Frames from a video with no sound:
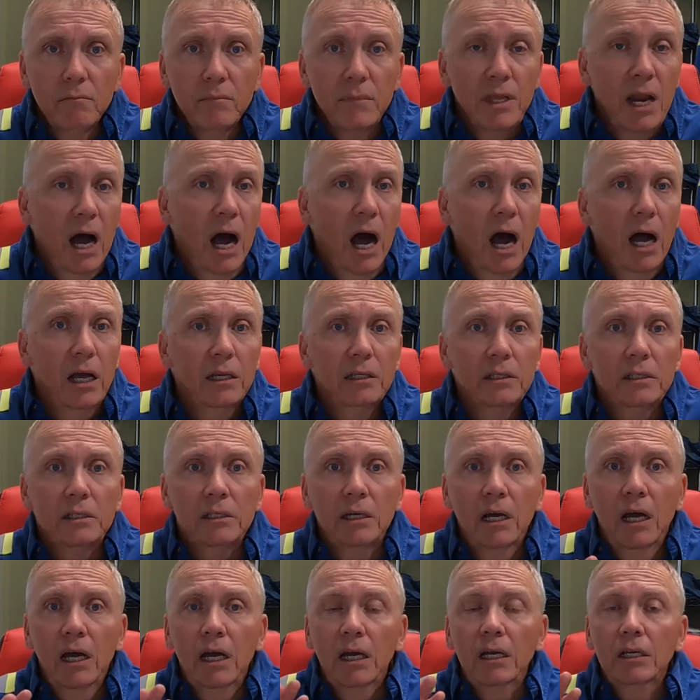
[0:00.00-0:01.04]
Not
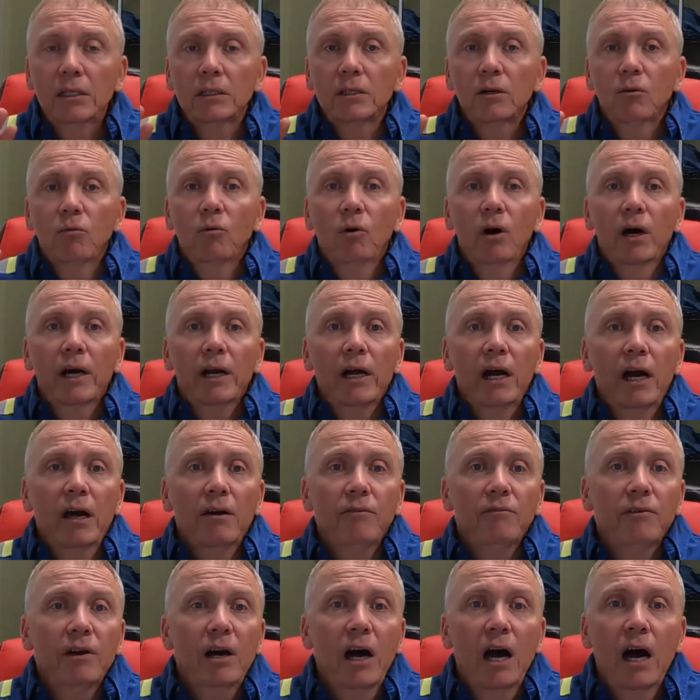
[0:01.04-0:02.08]
saying that what
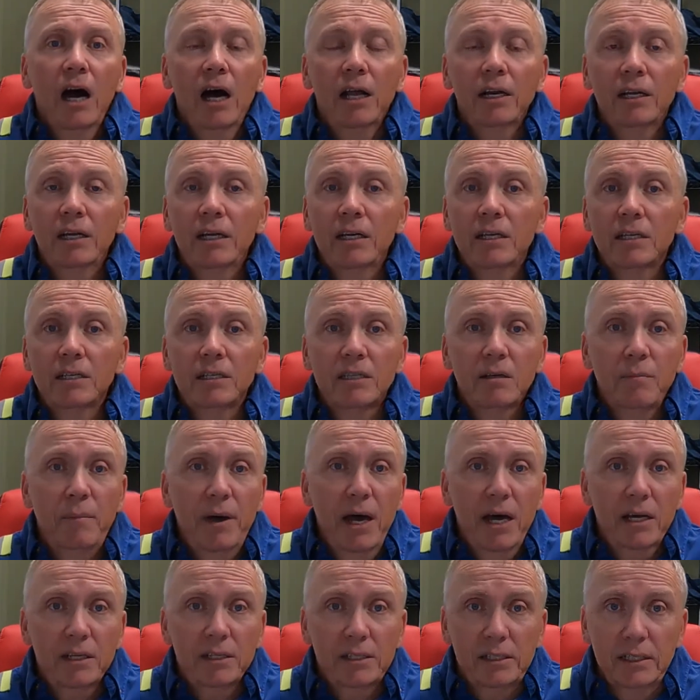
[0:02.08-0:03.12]
I've got is the
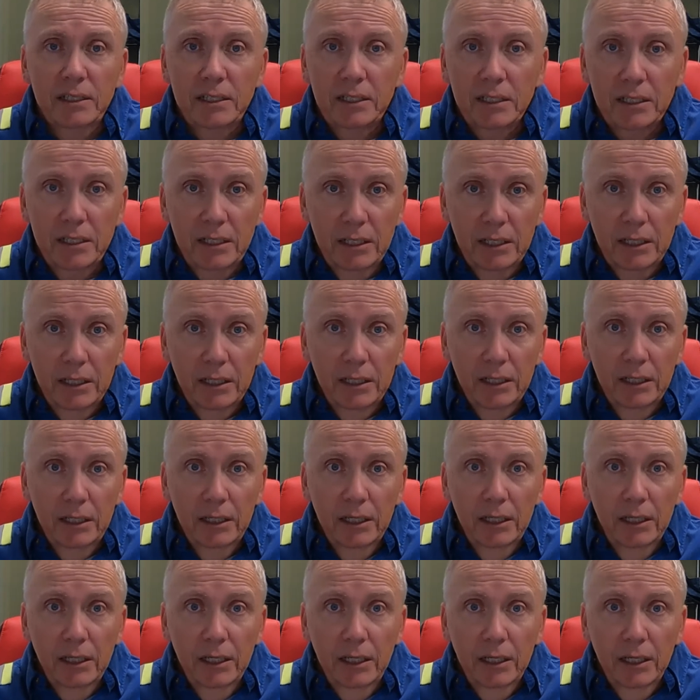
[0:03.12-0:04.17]
bestest,
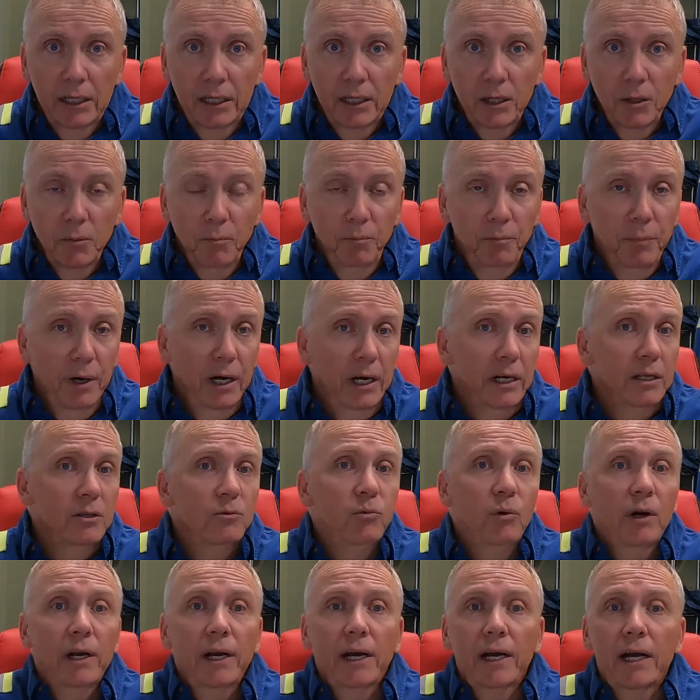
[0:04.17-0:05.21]
but it's
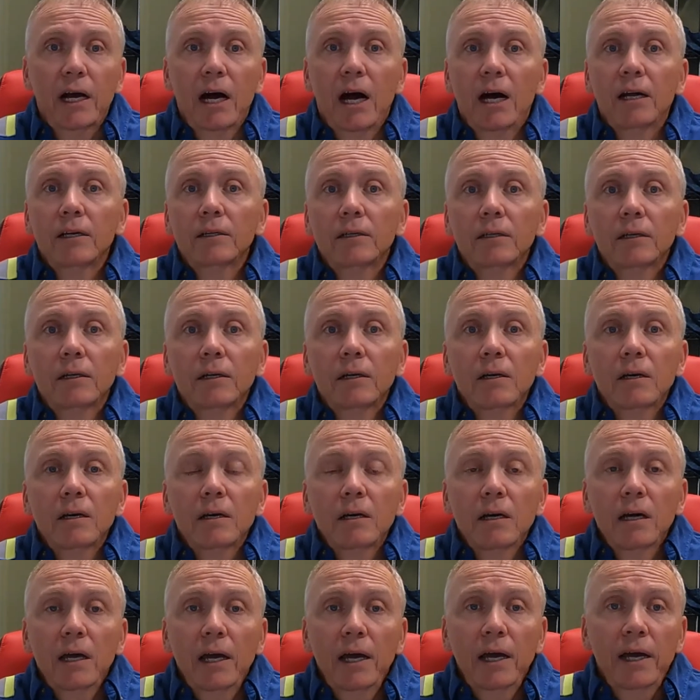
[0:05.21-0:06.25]
what I got.
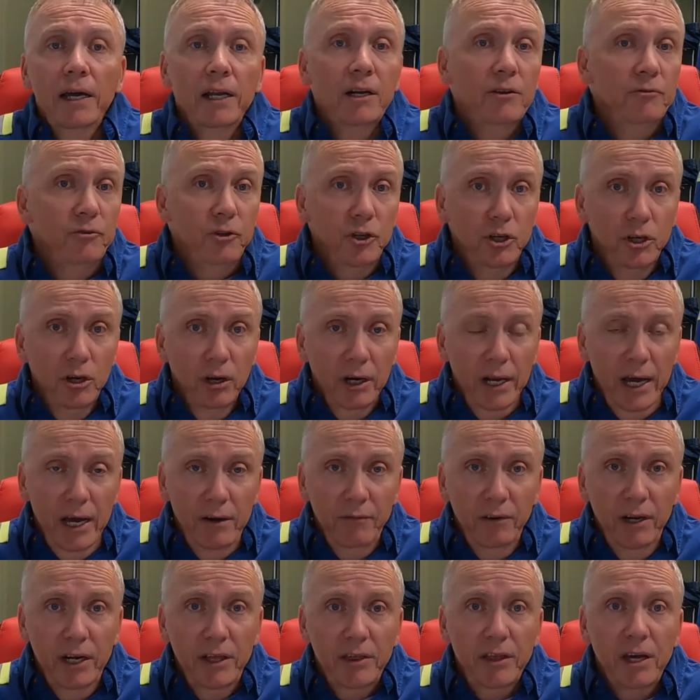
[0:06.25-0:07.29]
And if you don't
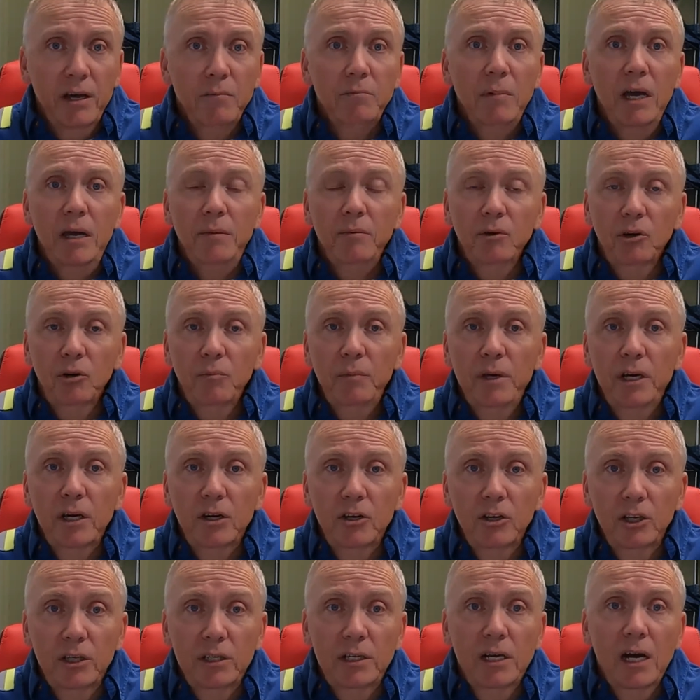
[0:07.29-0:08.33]
have anything, maybe it'll be a
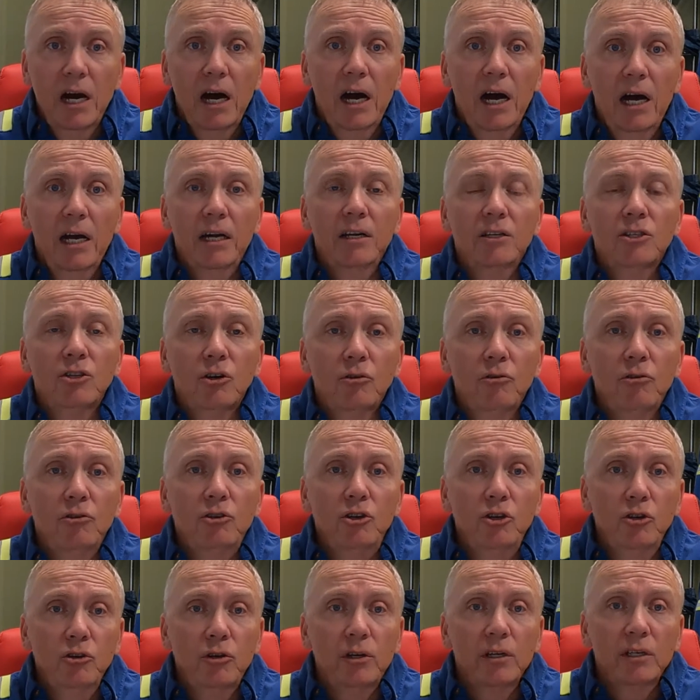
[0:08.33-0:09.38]
good guide so that
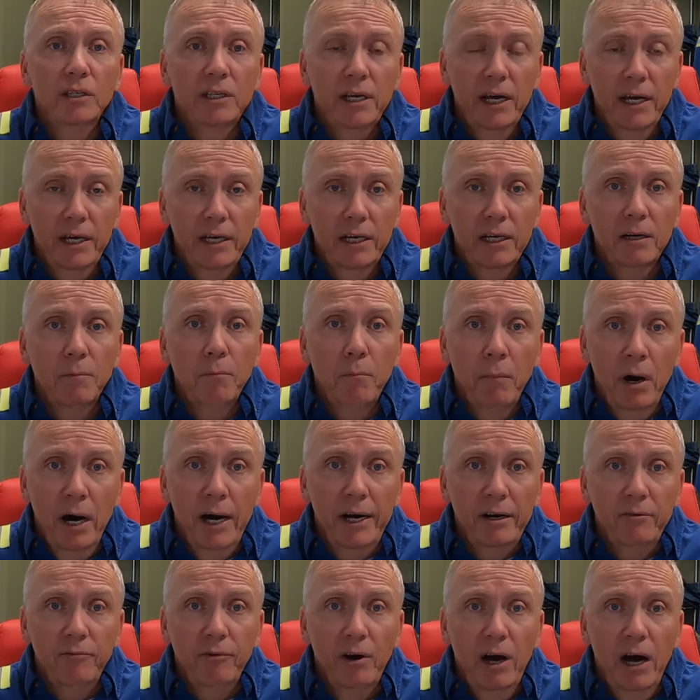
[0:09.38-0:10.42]
you can take it,
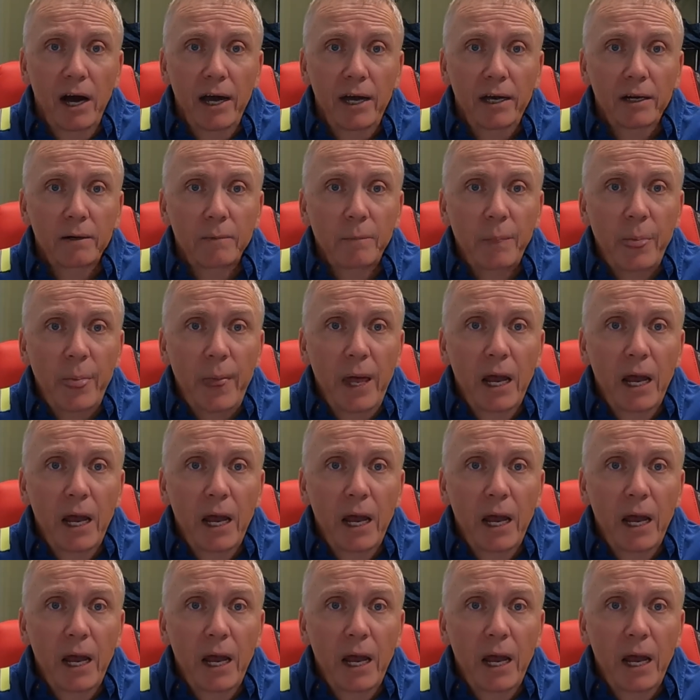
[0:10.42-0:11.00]
modify it,